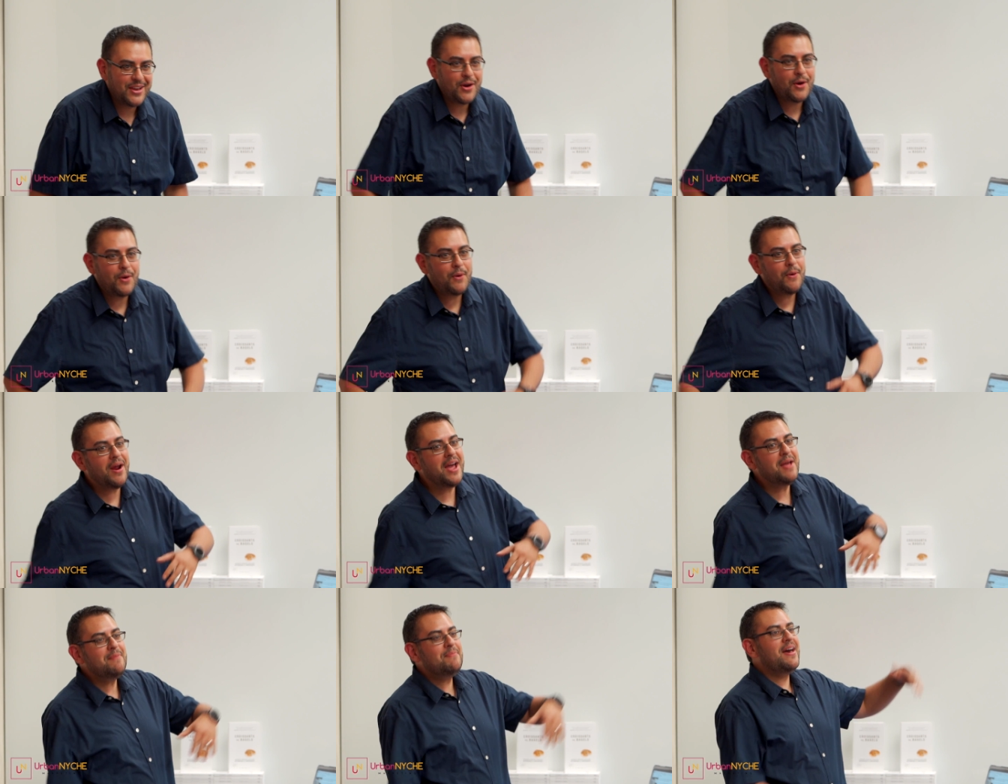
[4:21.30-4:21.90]
You go
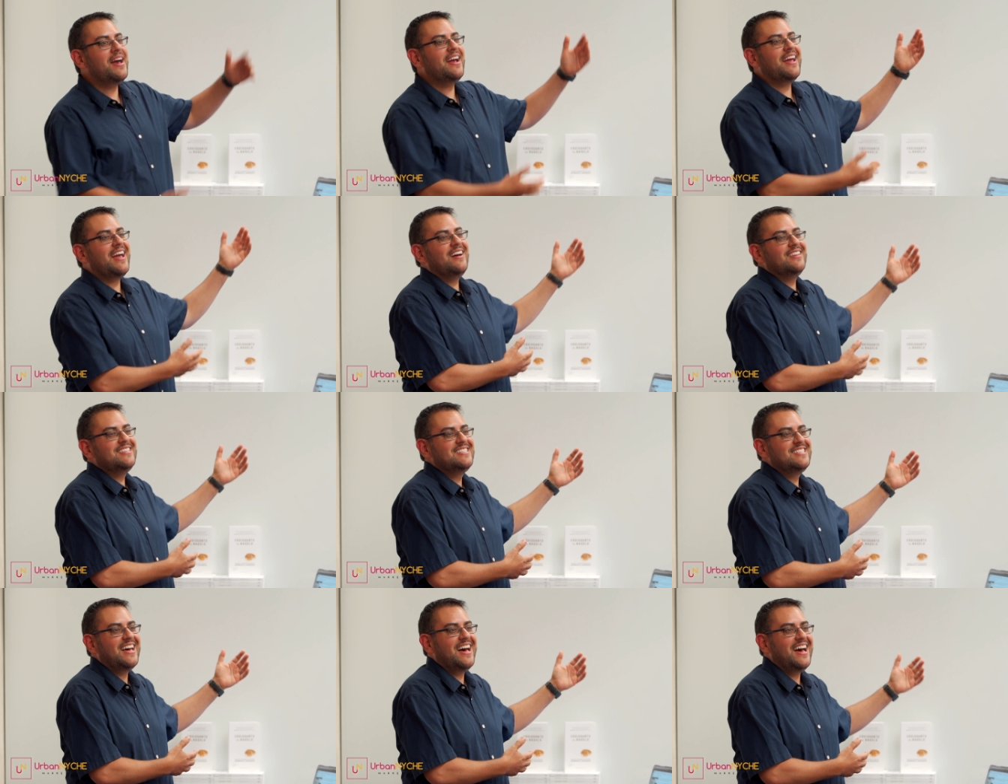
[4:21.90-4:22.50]
right back
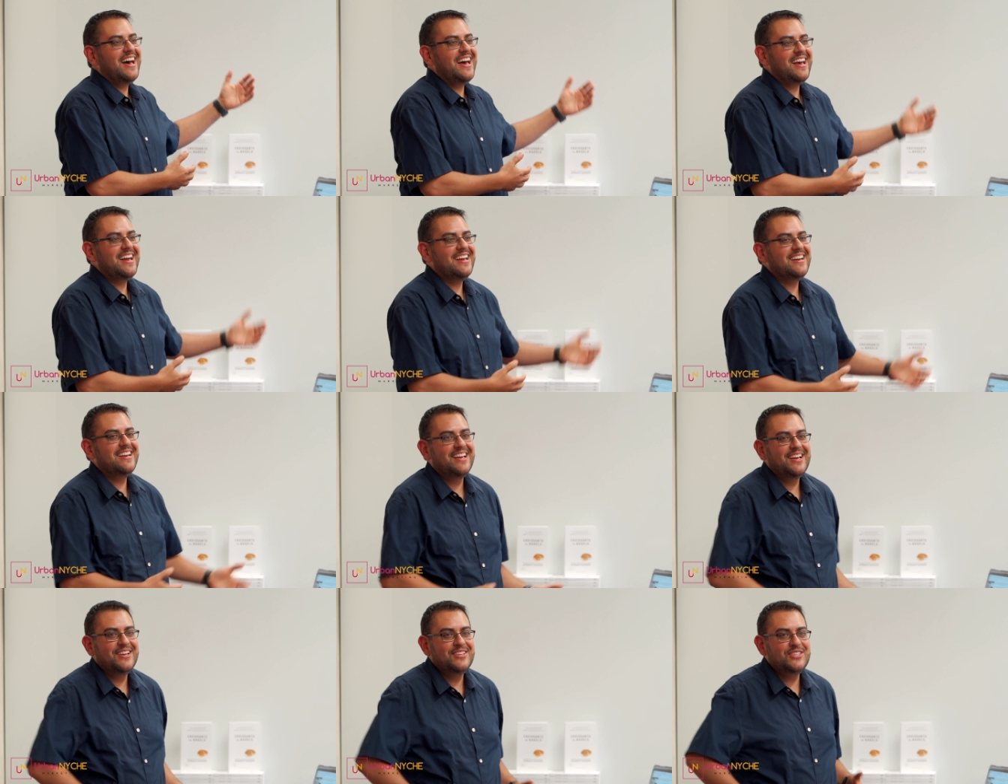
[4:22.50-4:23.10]

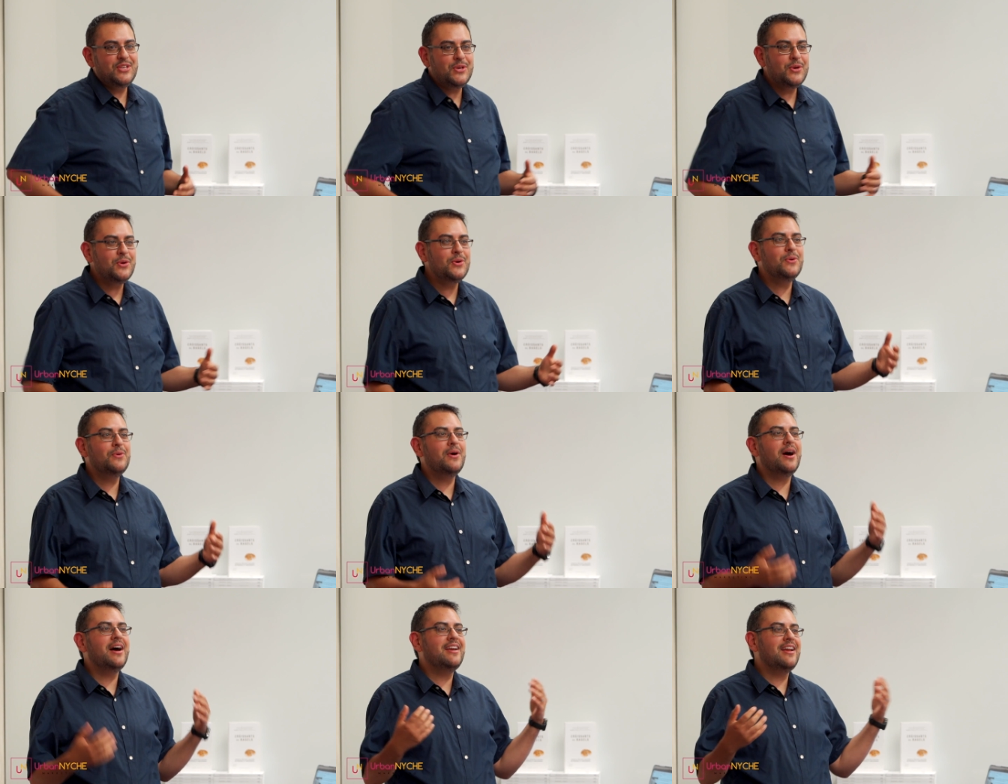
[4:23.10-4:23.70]
outside
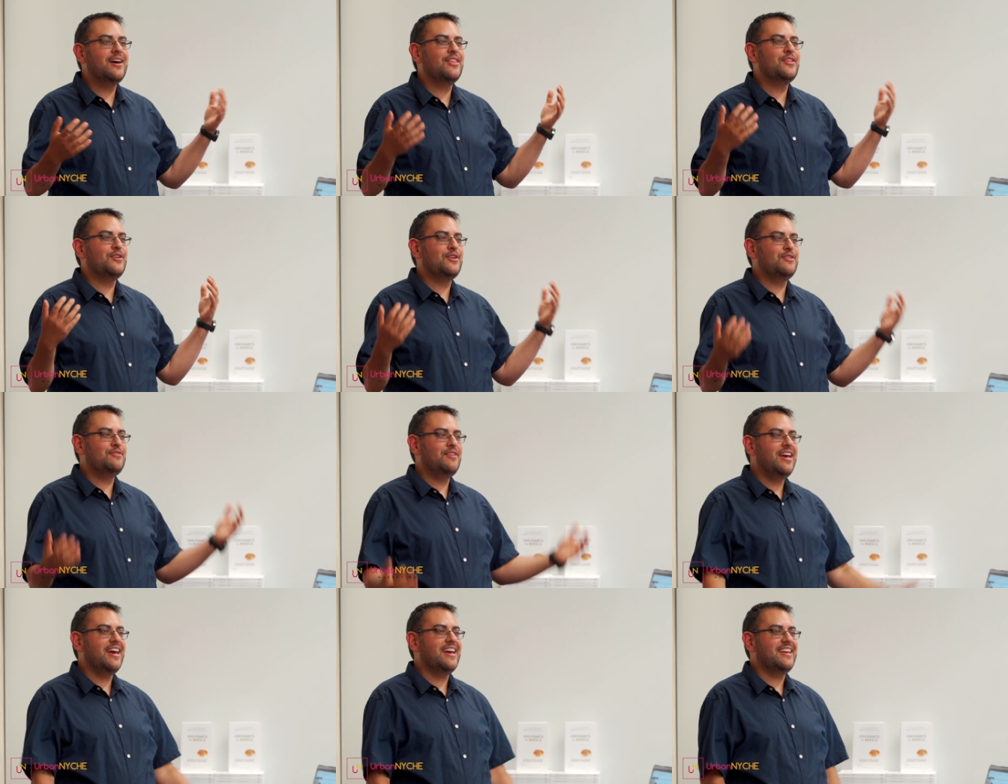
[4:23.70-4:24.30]
to another
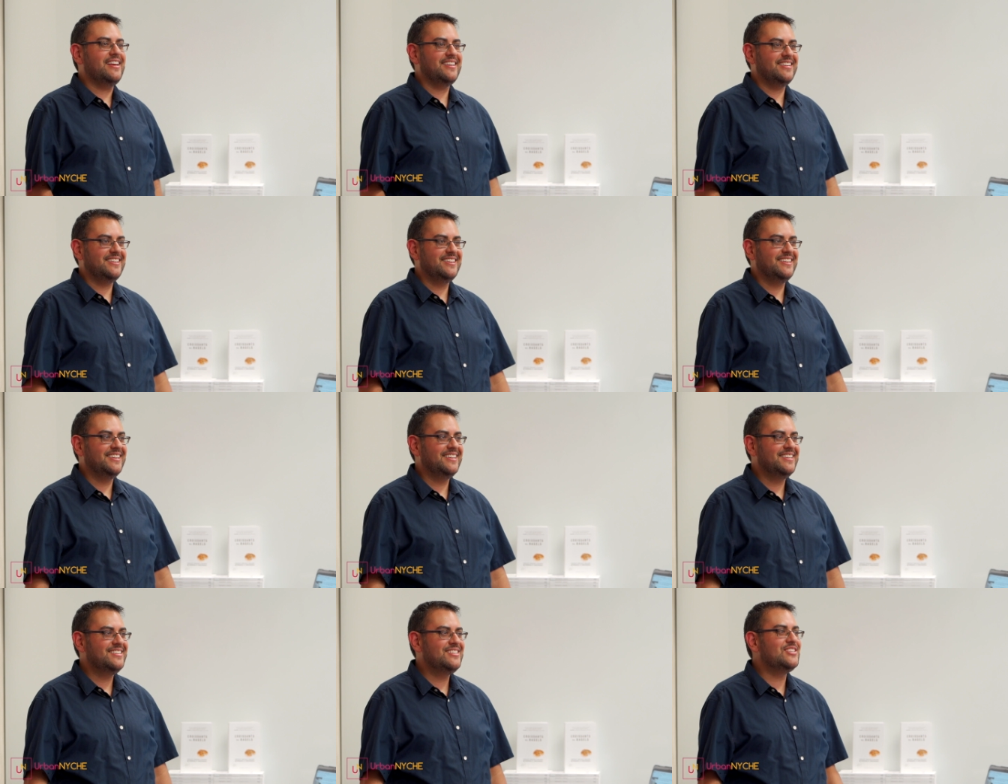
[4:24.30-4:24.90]
event
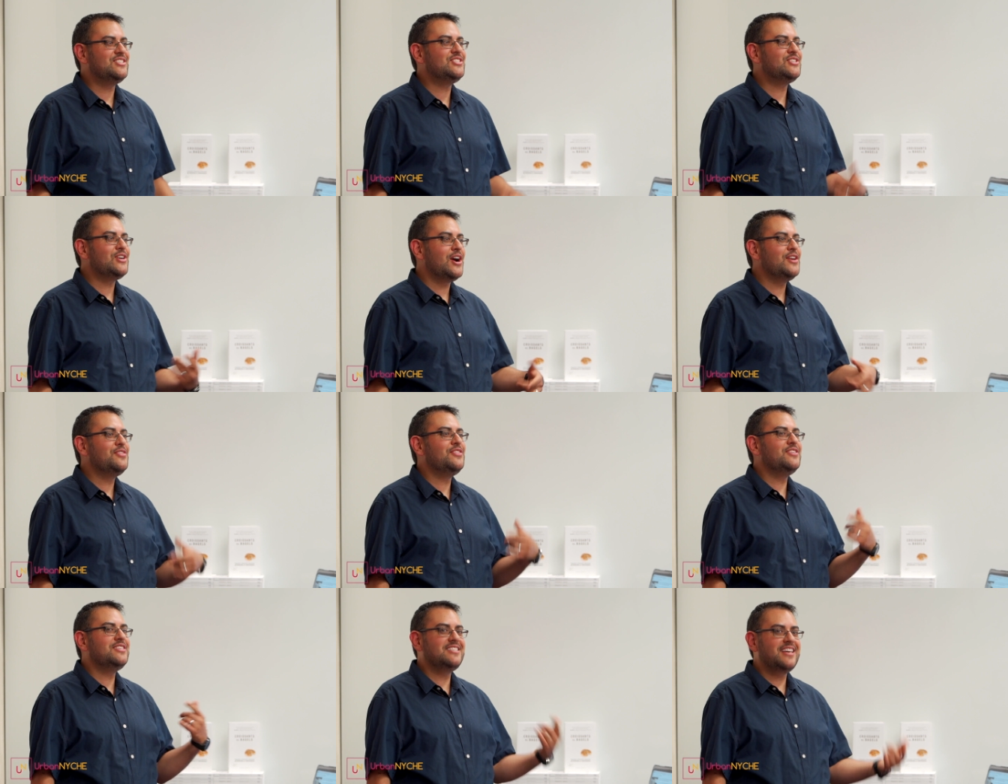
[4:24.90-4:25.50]
to
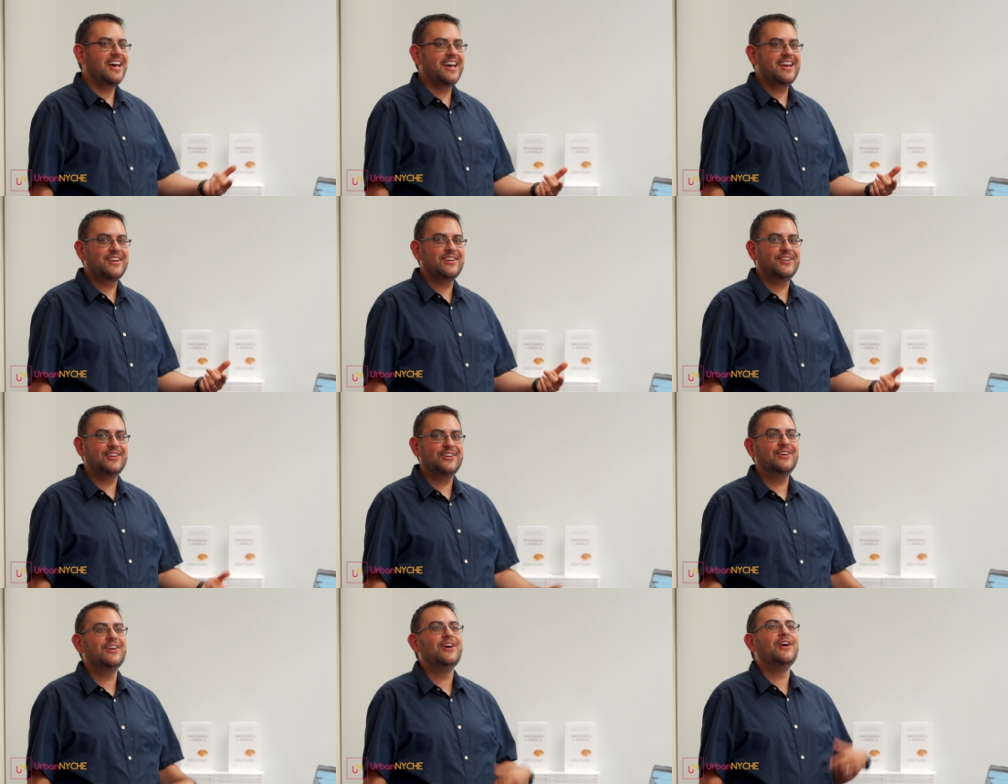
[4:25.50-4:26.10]
start the
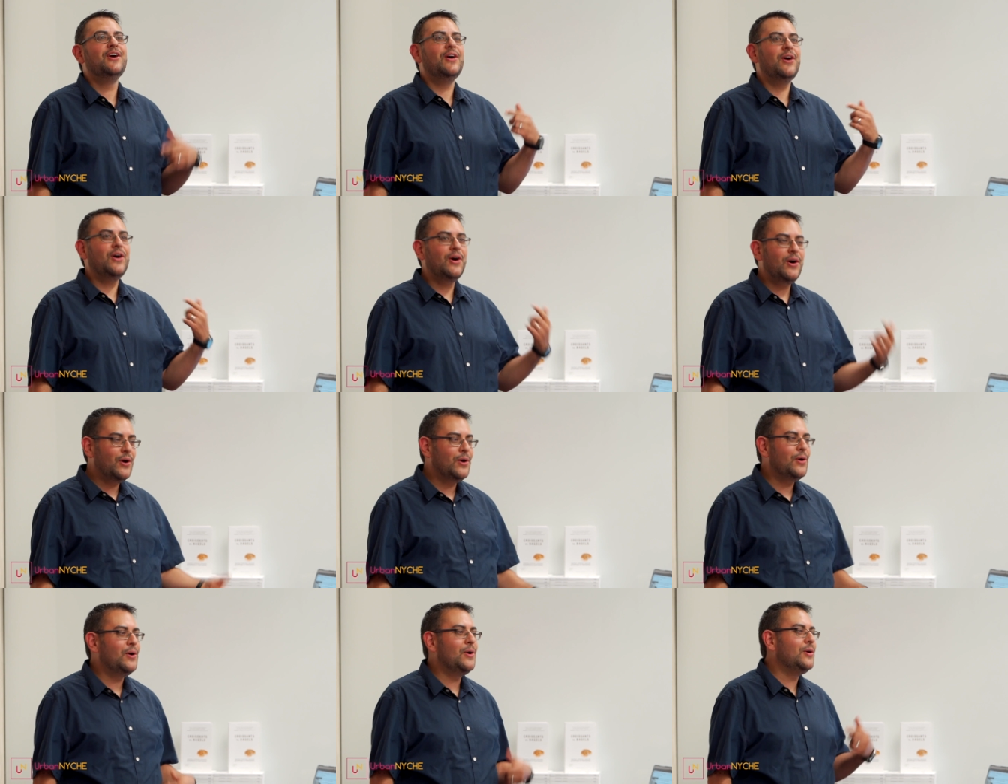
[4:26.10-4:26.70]
cycle
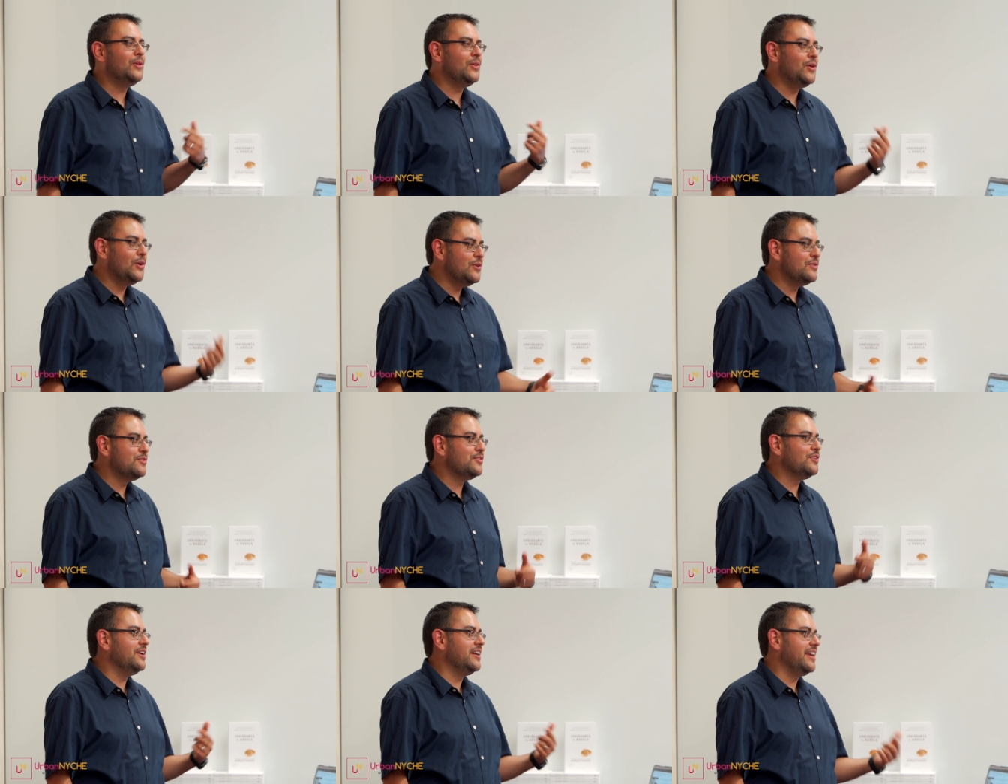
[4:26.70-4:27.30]
all
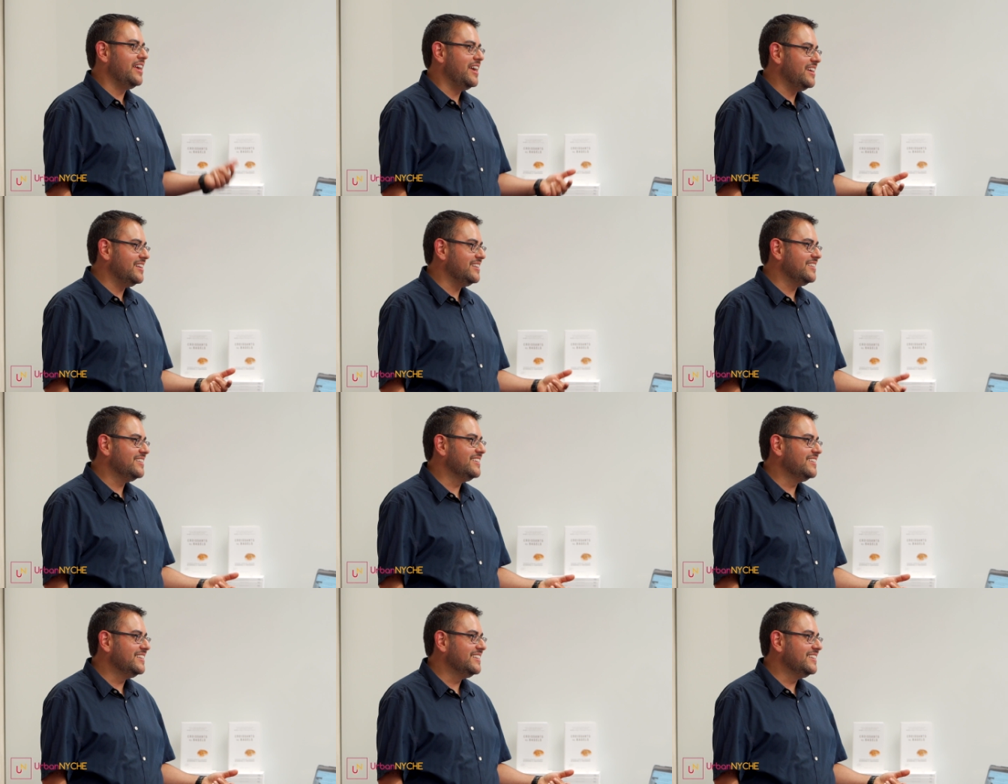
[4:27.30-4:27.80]
over again.